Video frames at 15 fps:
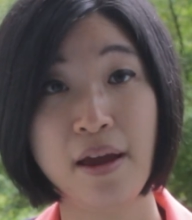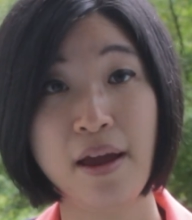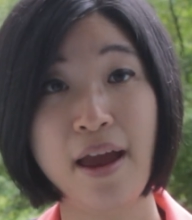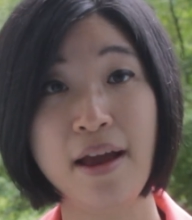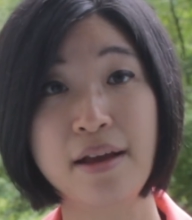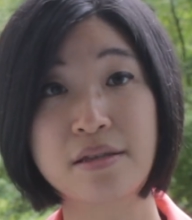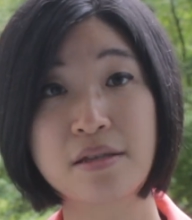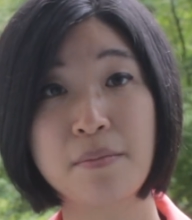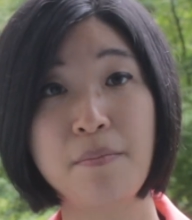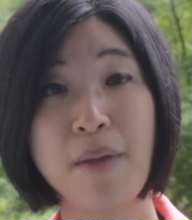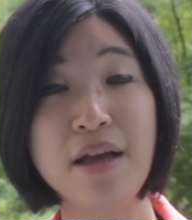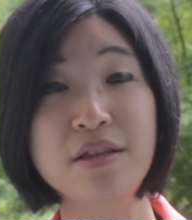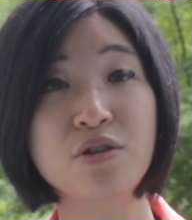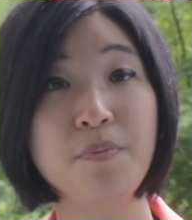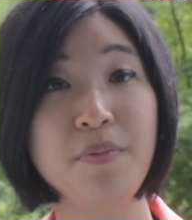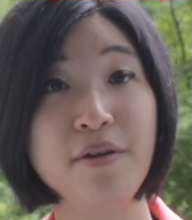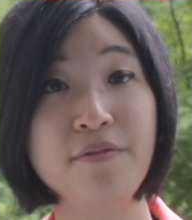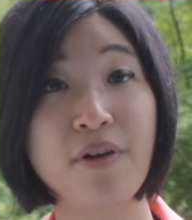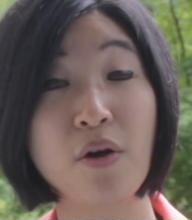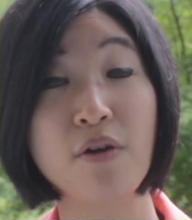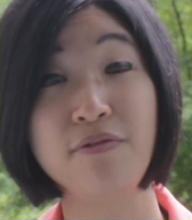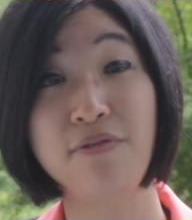It's meant to be
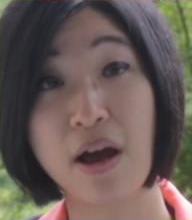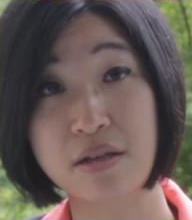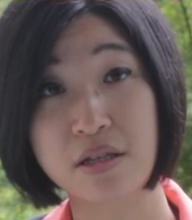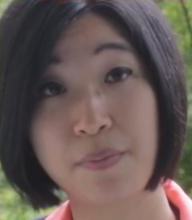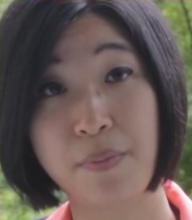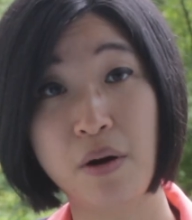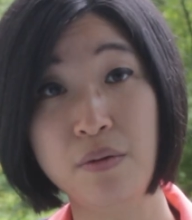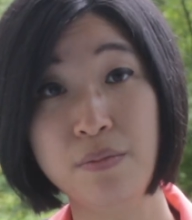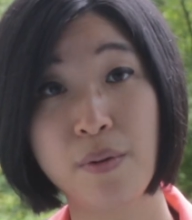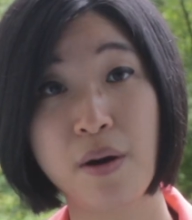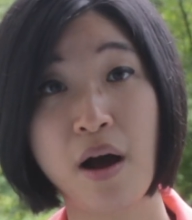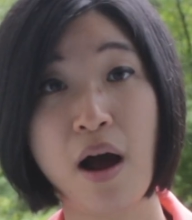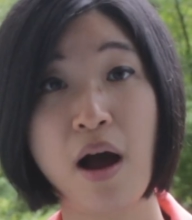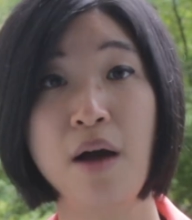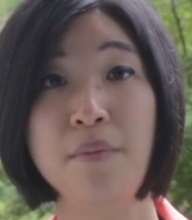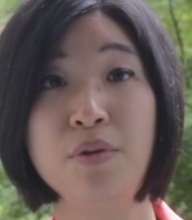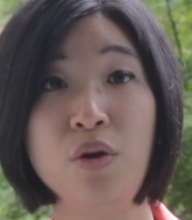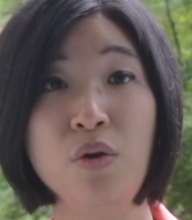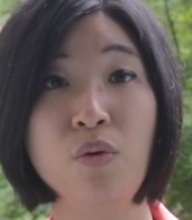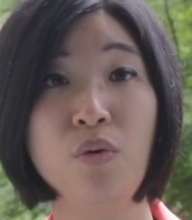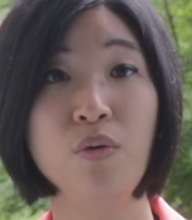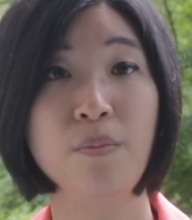very flexible.
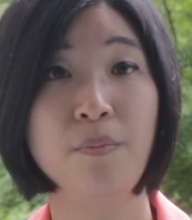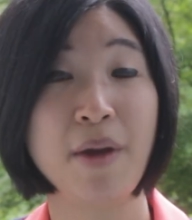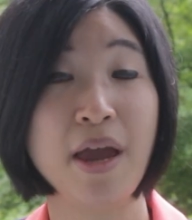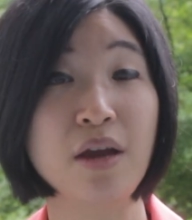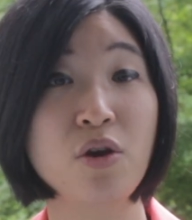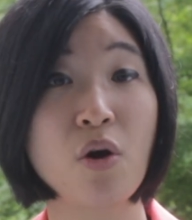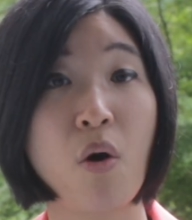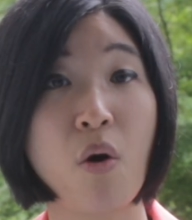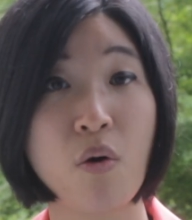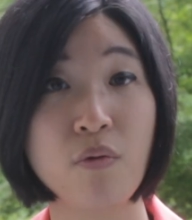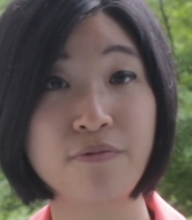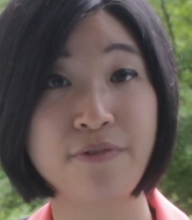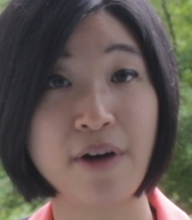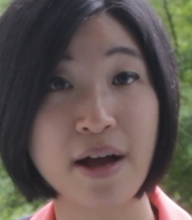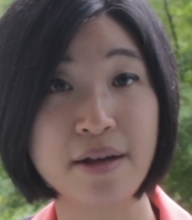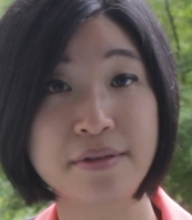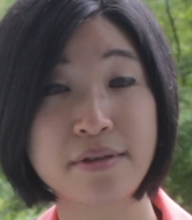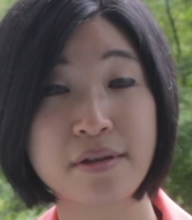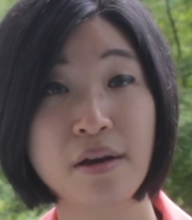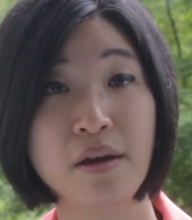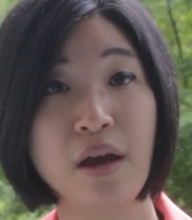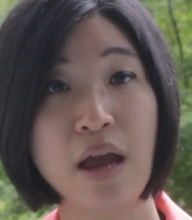You pick your own
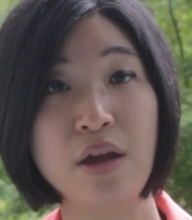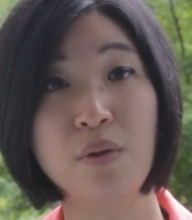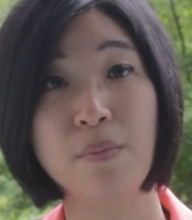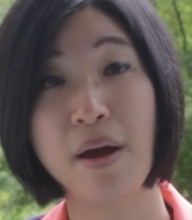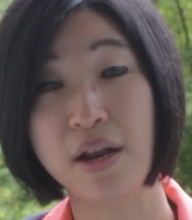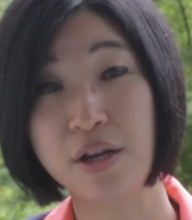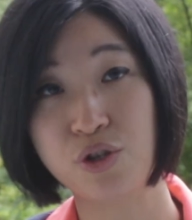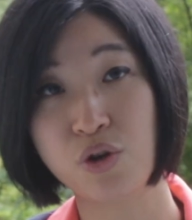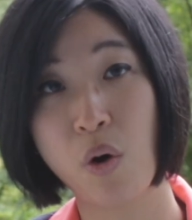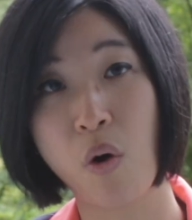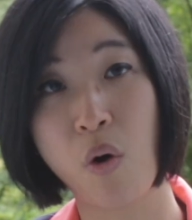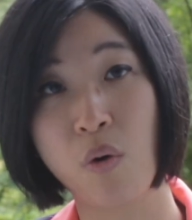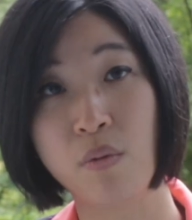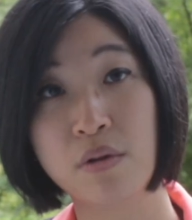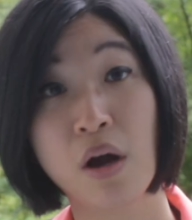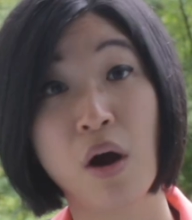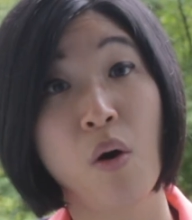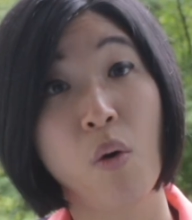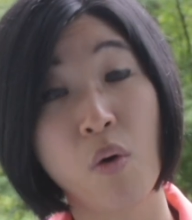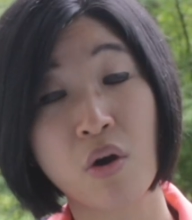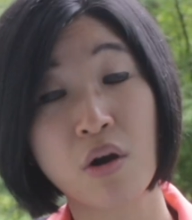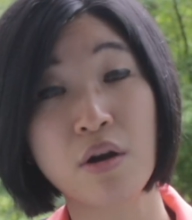funds and you manage your own,
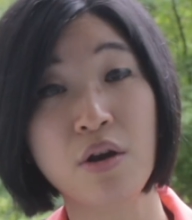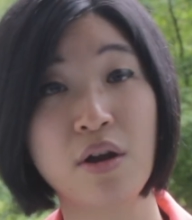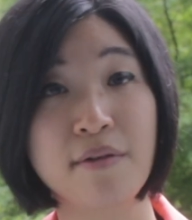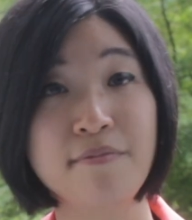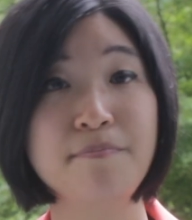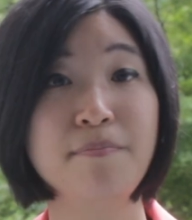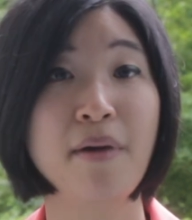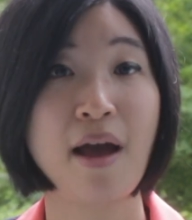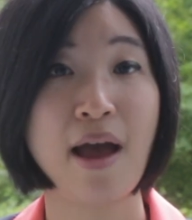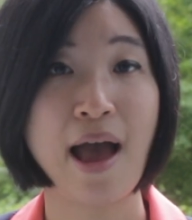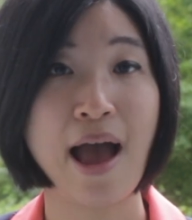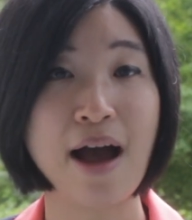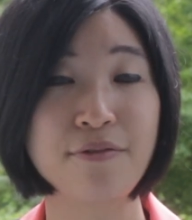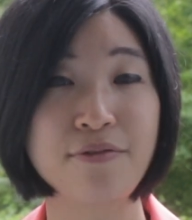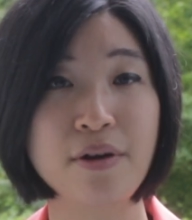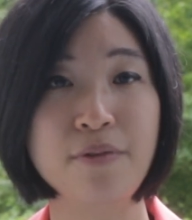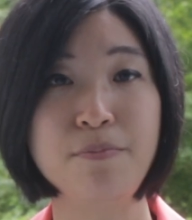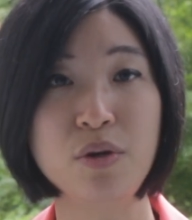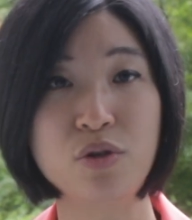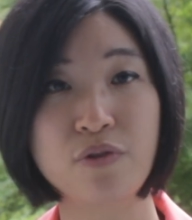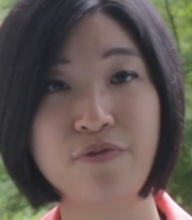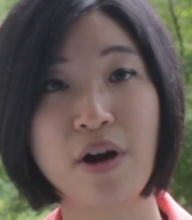or you can have a
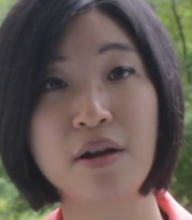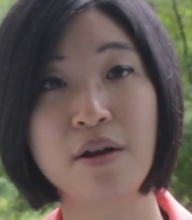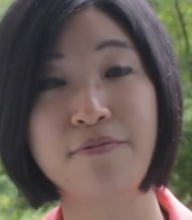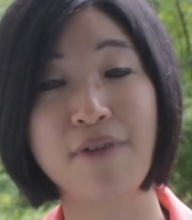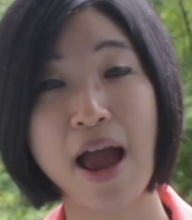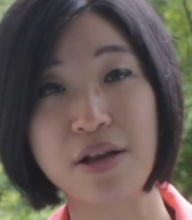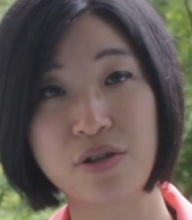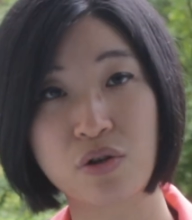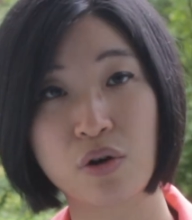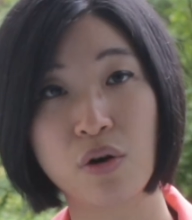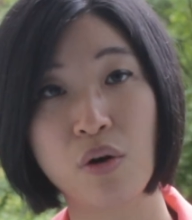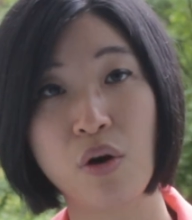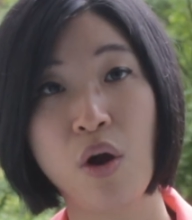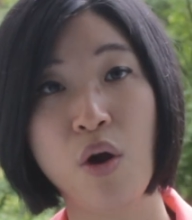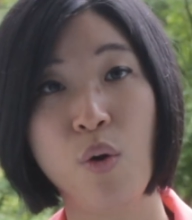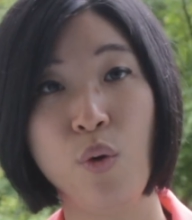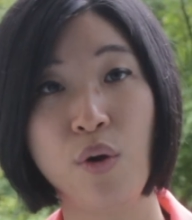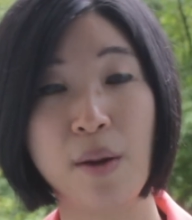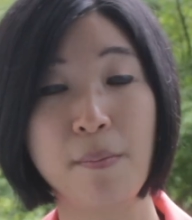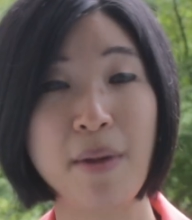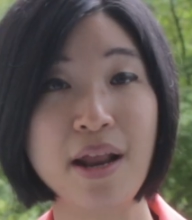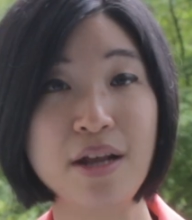mutual fund advisor who
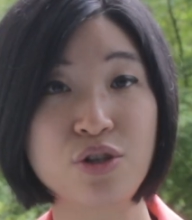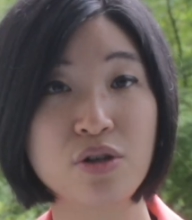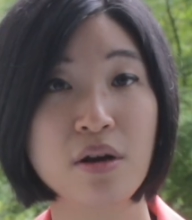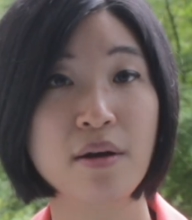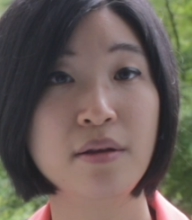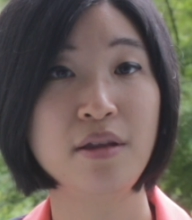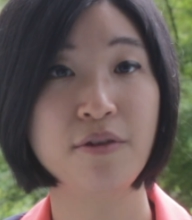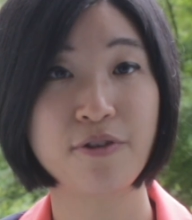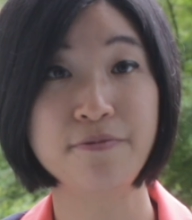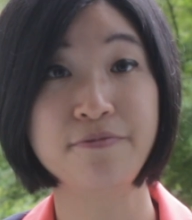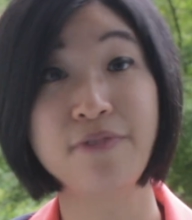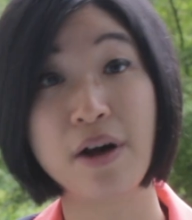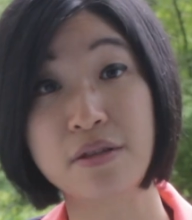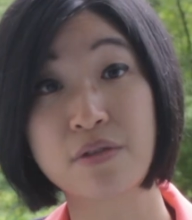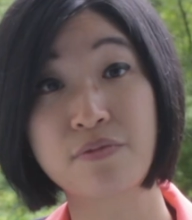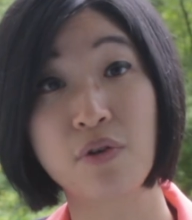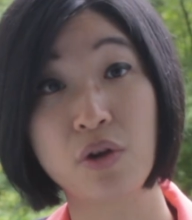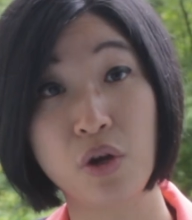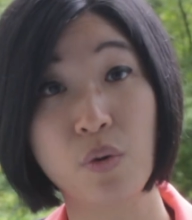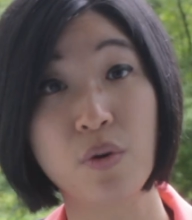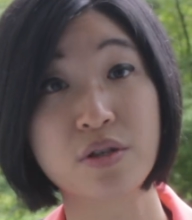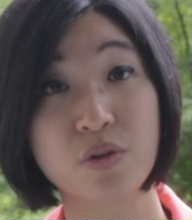can manage different funds for
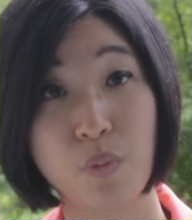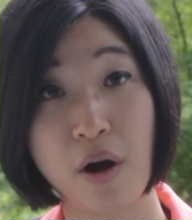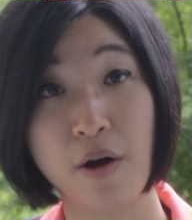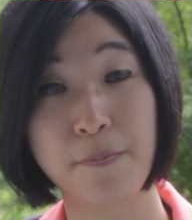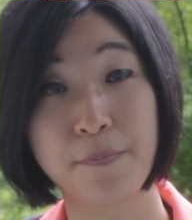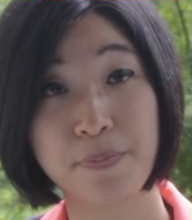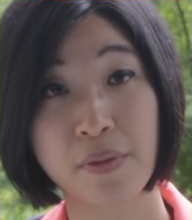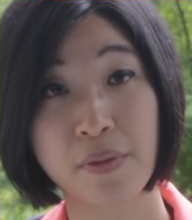you as well.